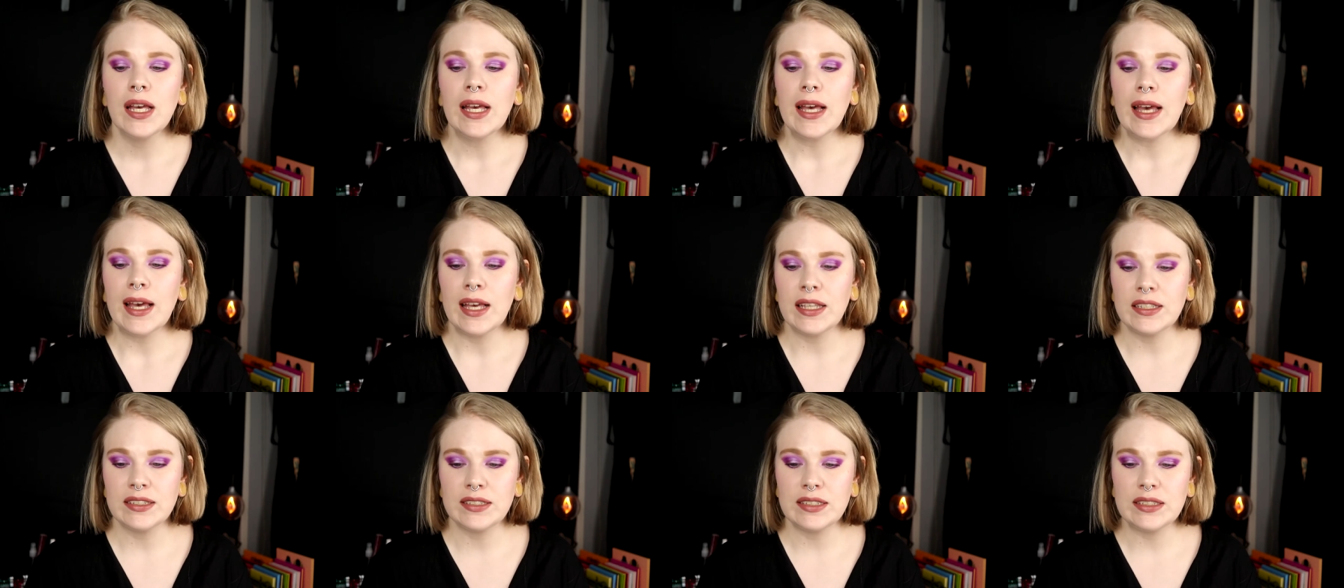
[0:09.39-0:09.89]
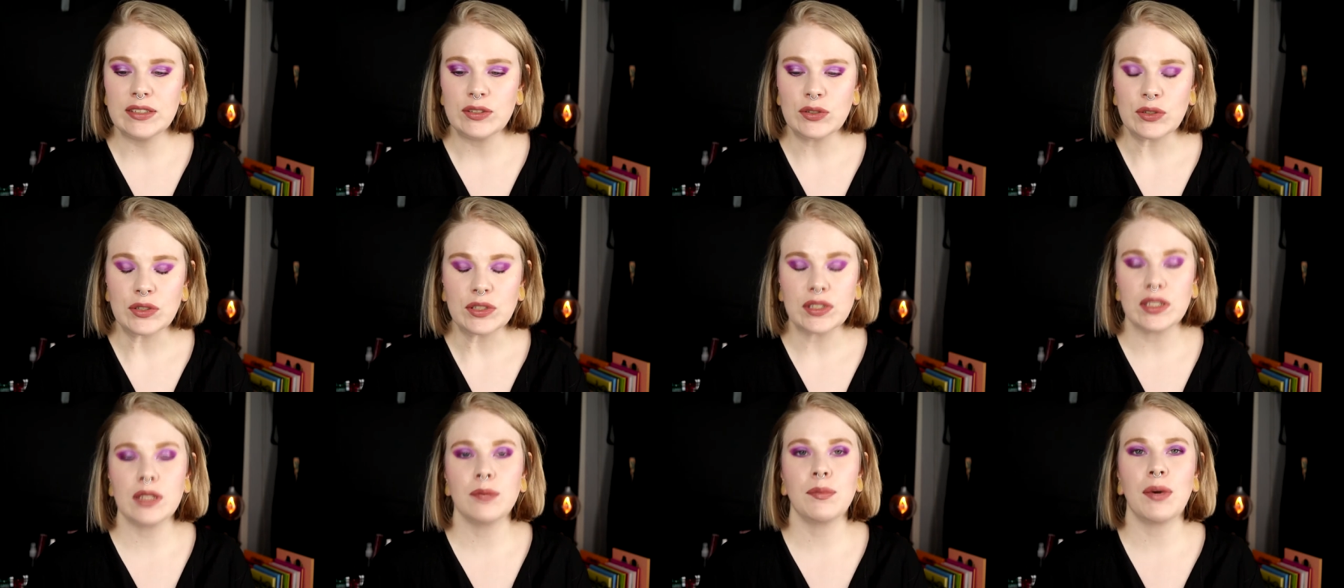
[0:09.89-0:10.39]
and she
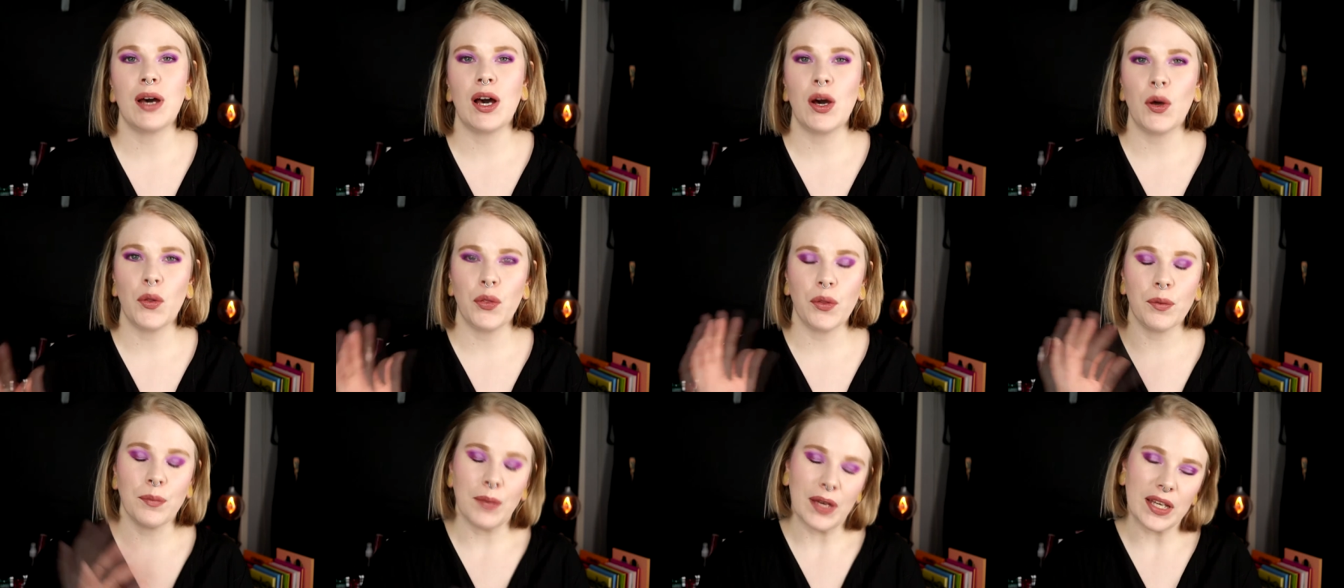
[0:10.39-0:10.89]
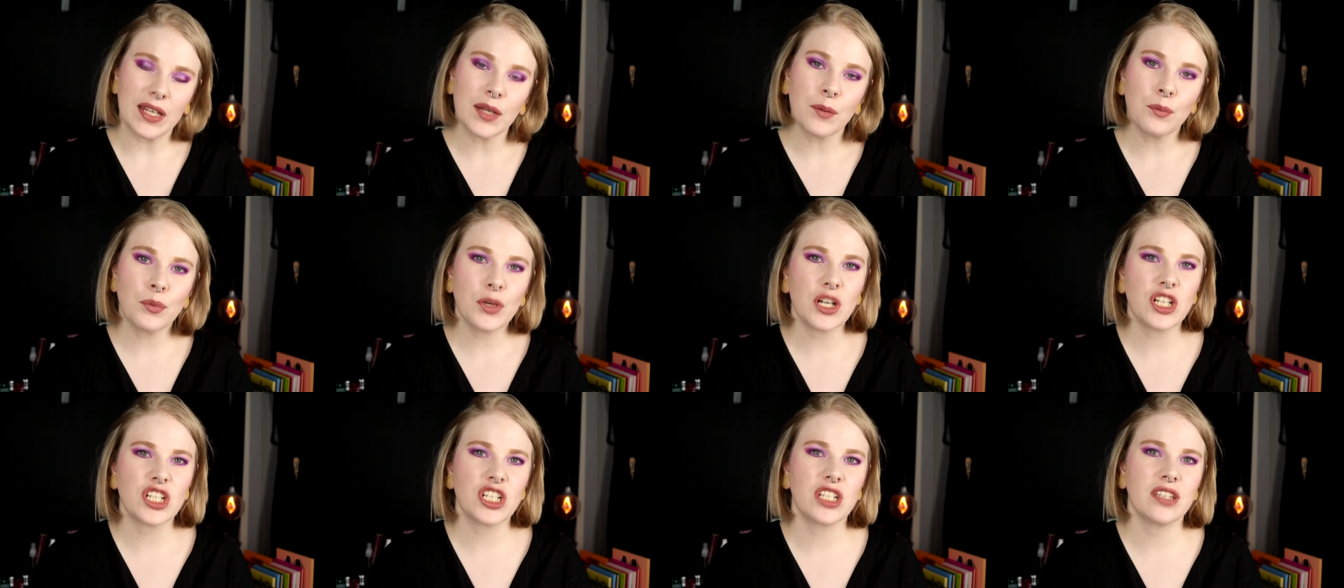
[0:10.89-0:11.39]
talked about makeup
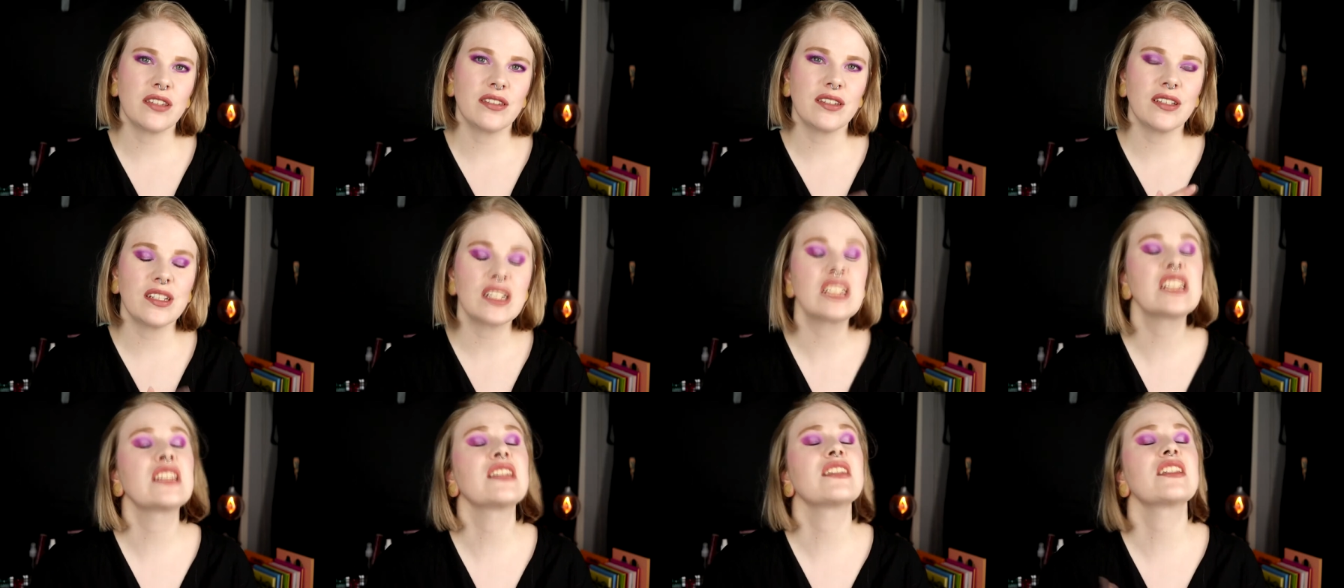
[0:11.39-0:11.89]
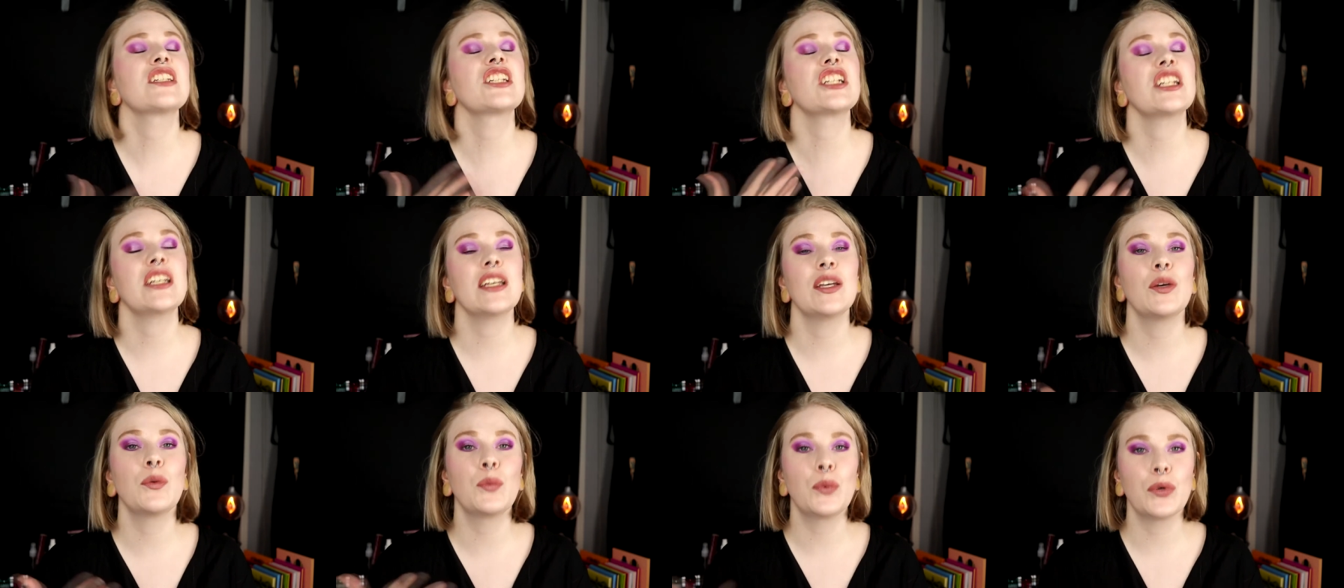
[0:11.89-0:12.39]
brushes
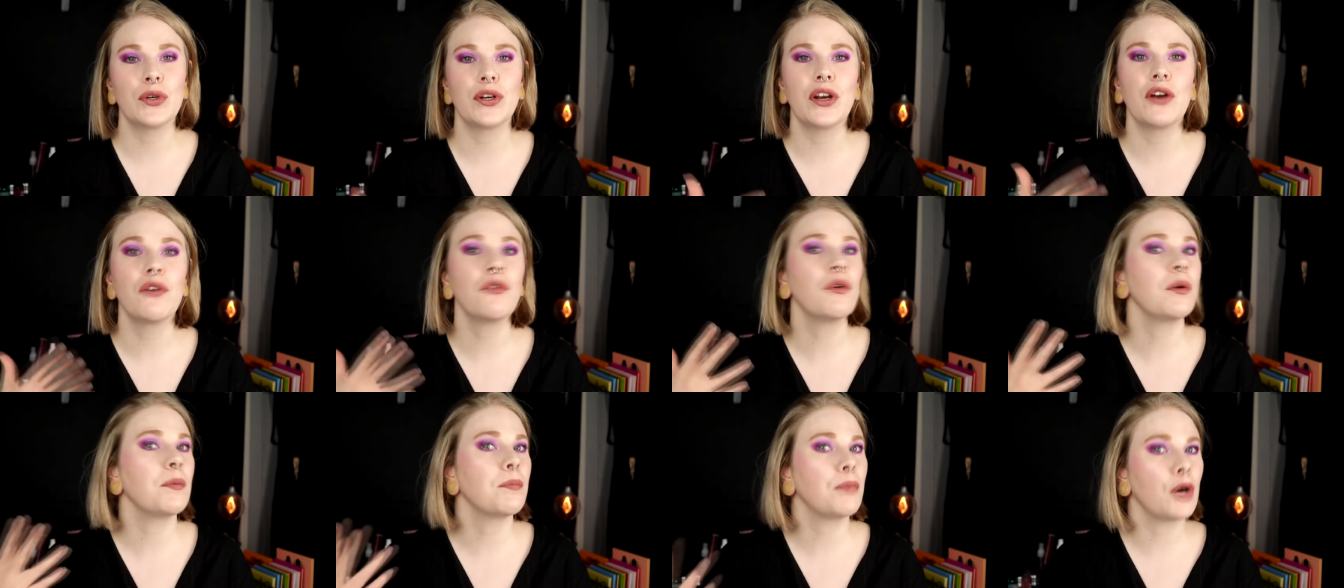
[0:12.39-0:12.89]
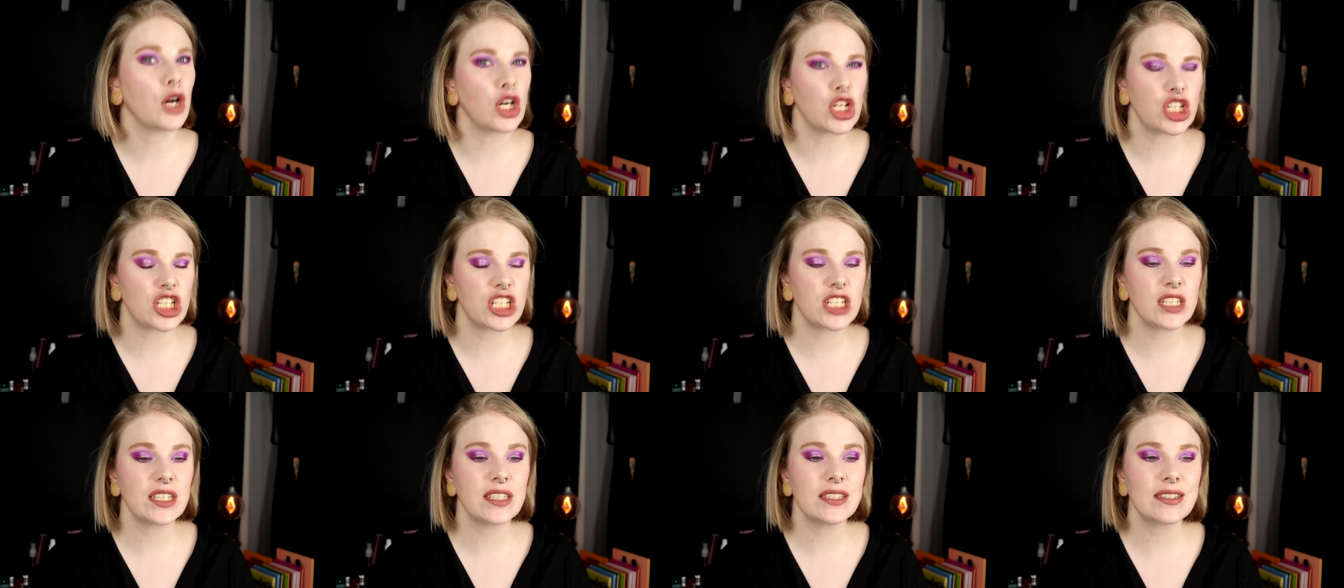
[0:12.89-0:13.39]
she would
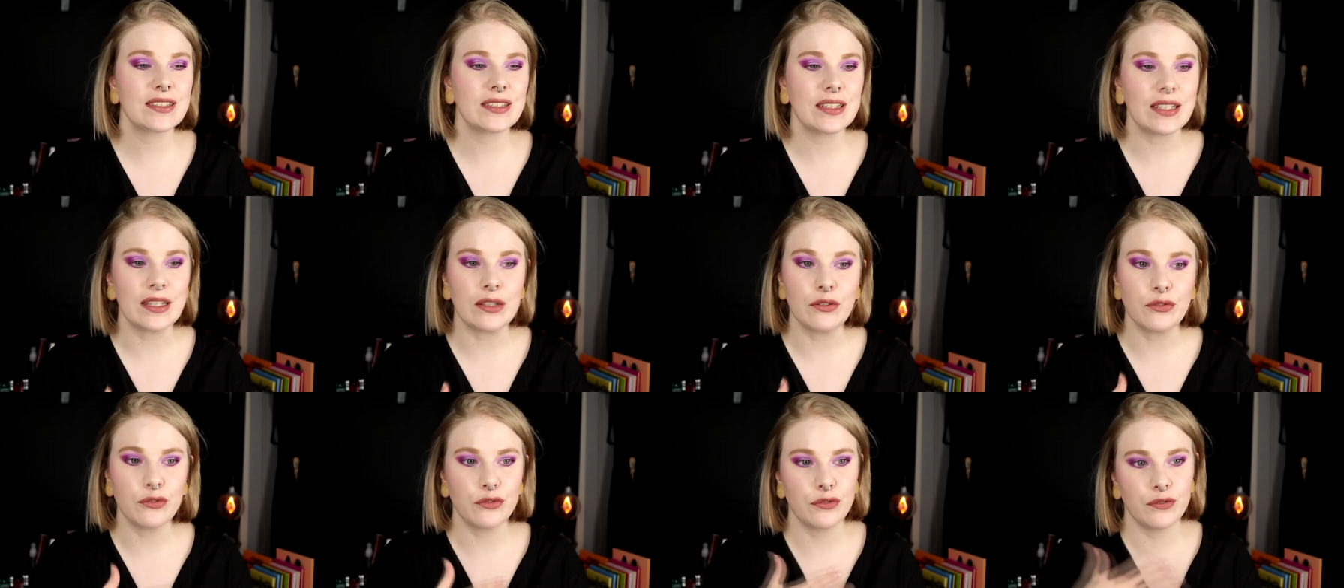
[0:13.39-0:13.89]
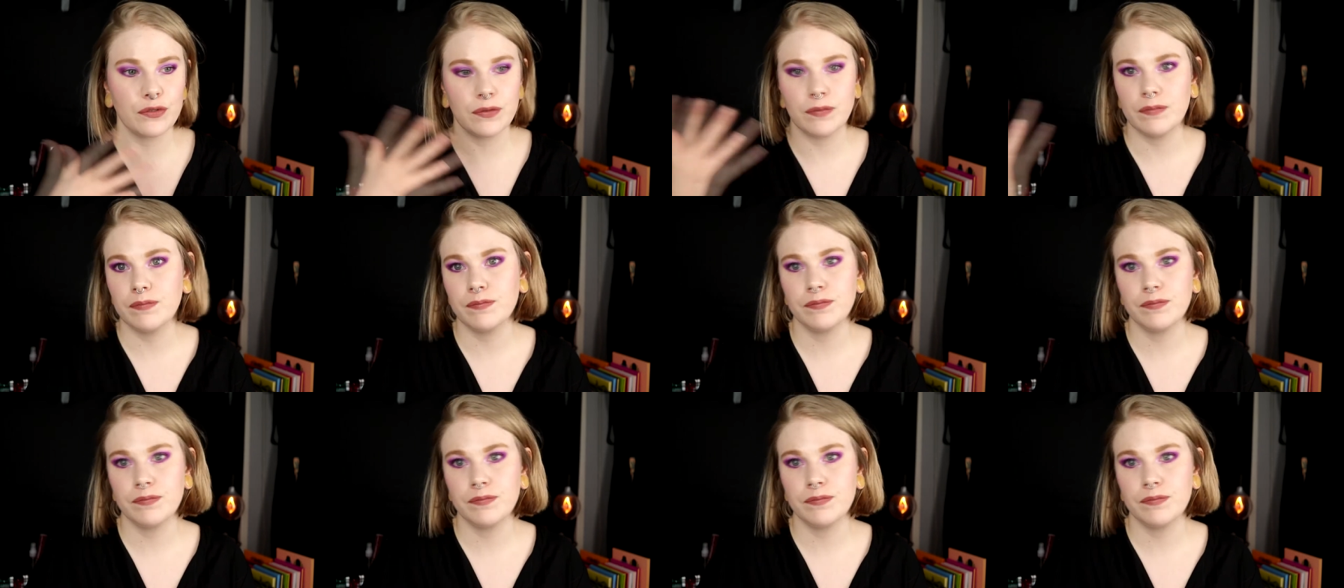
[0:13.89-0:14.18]
repurchase if